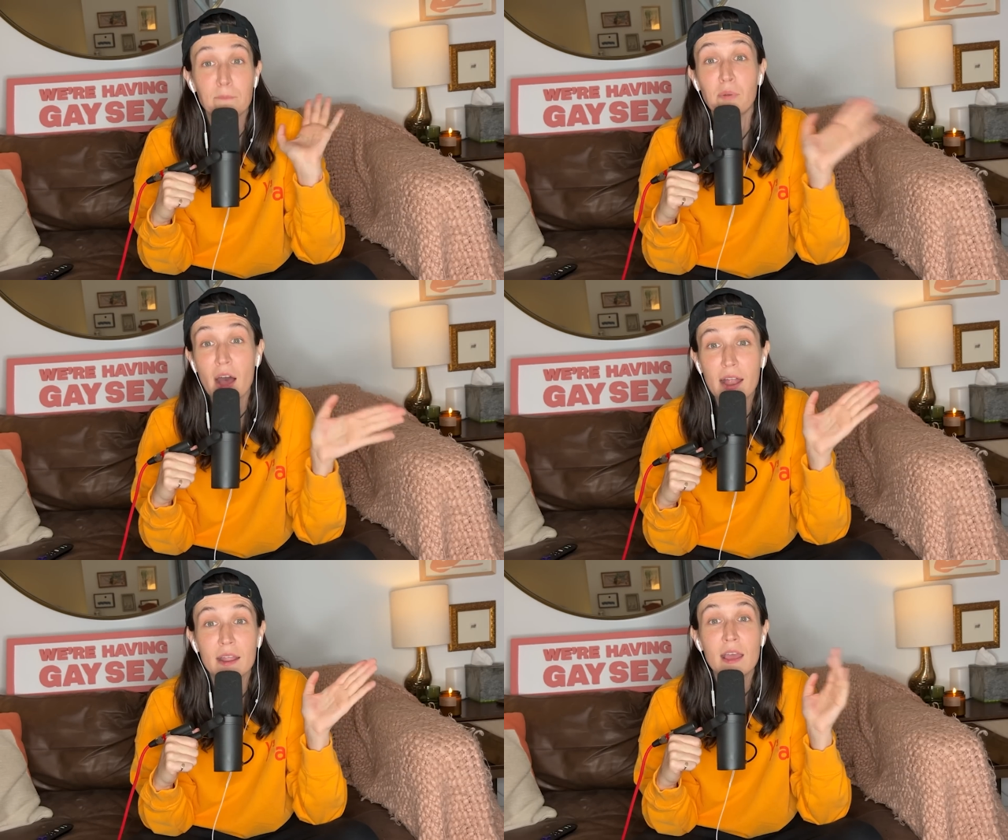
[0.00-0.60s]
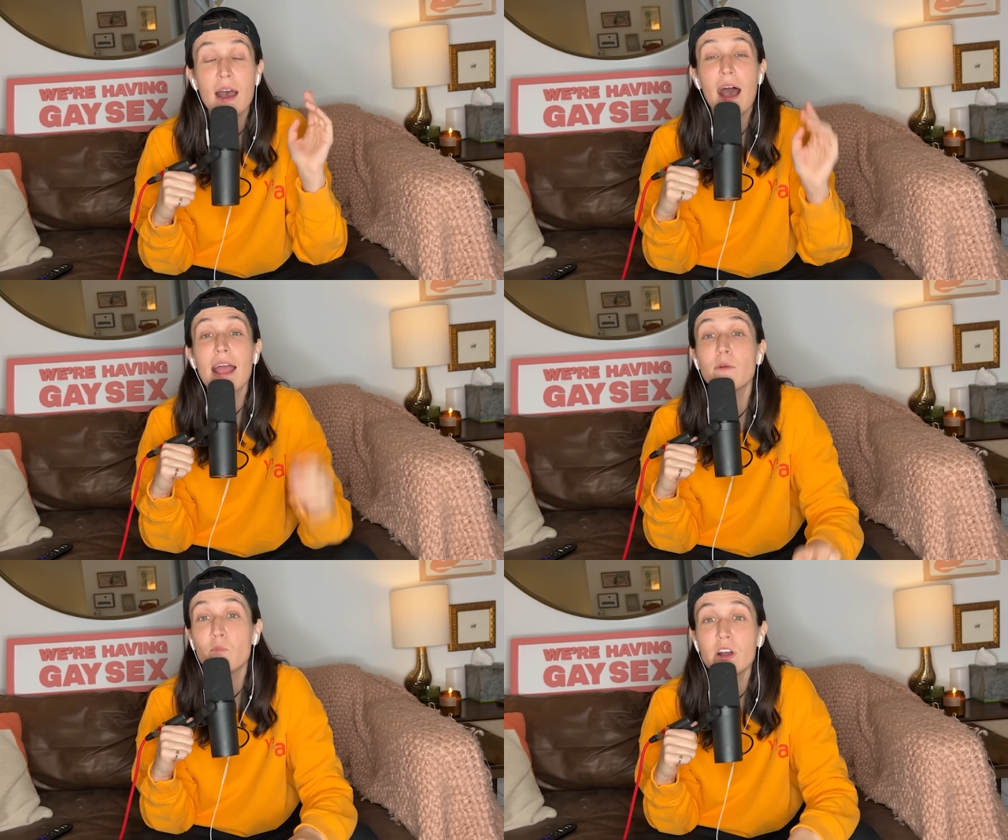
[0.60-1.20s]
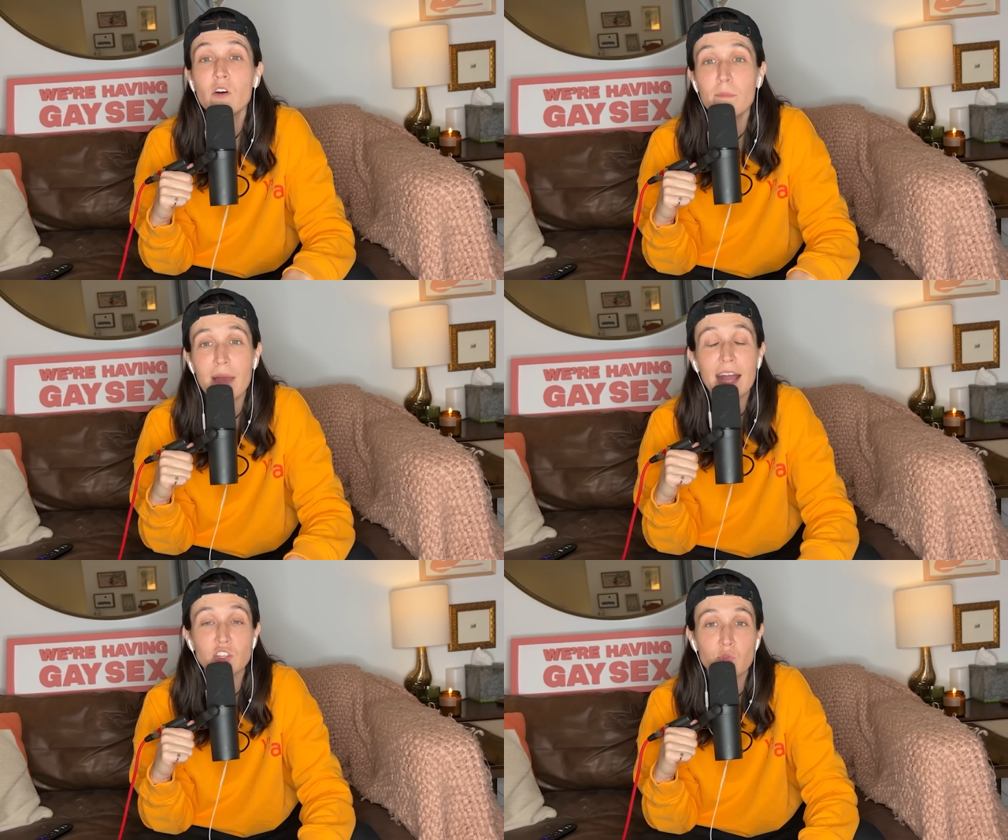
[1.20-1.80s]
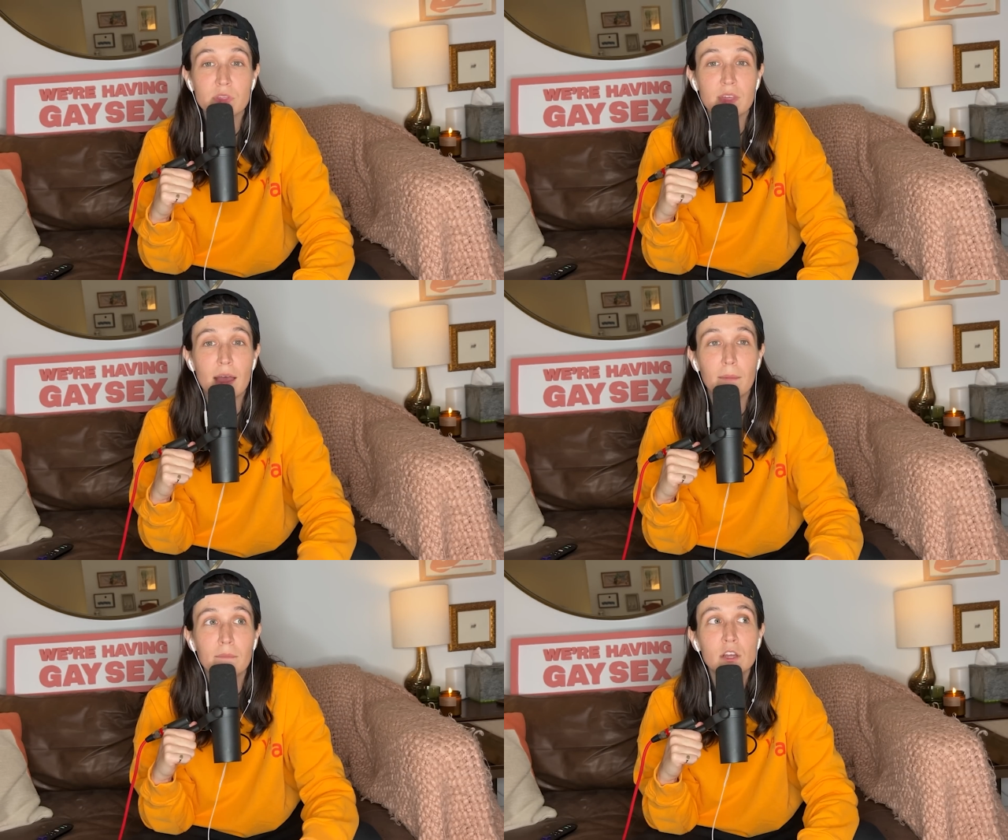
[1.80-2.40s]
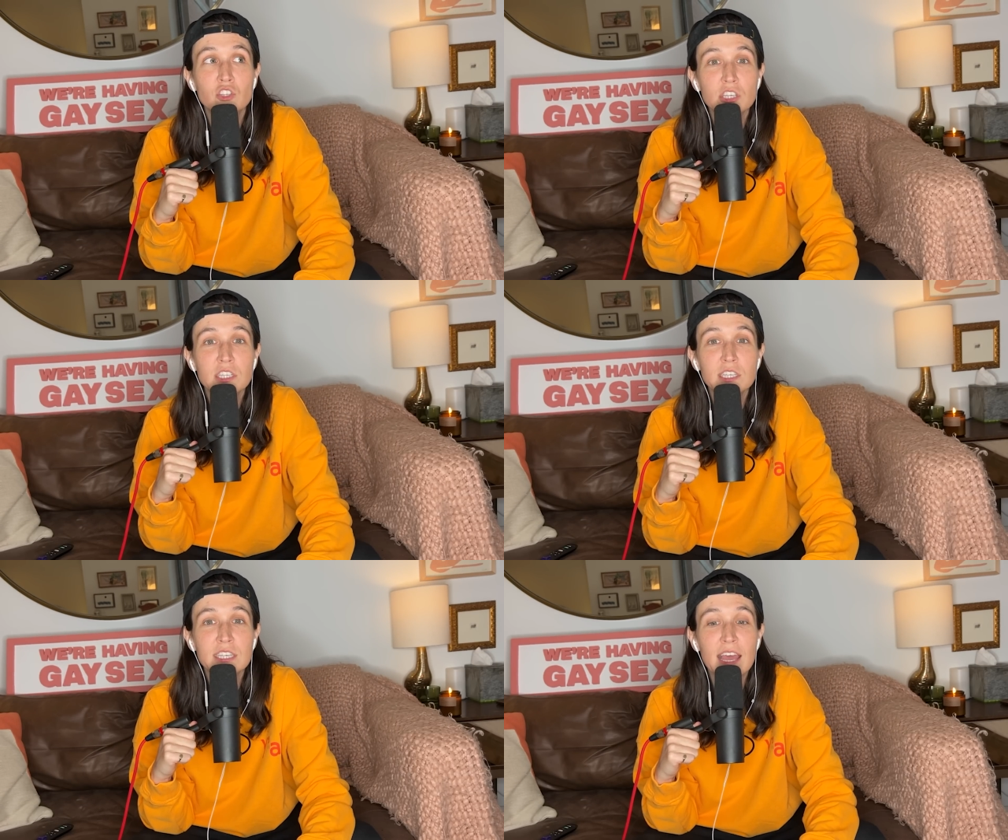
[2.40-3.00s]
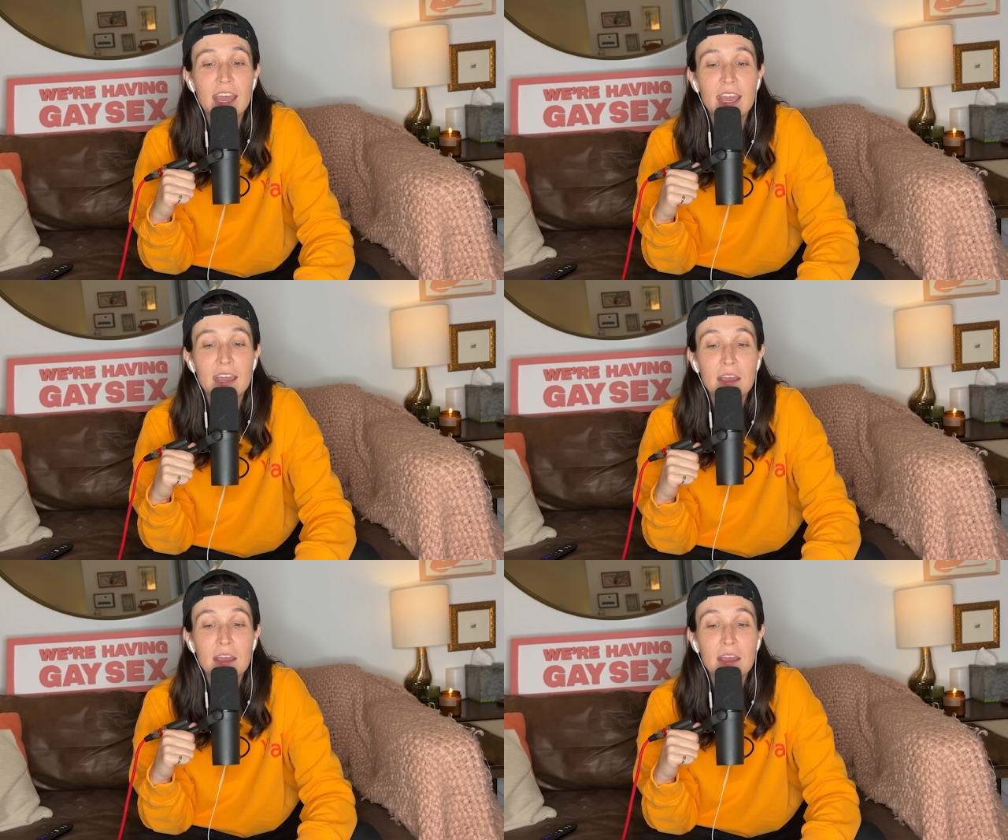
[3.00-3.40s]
but I will match with them just to say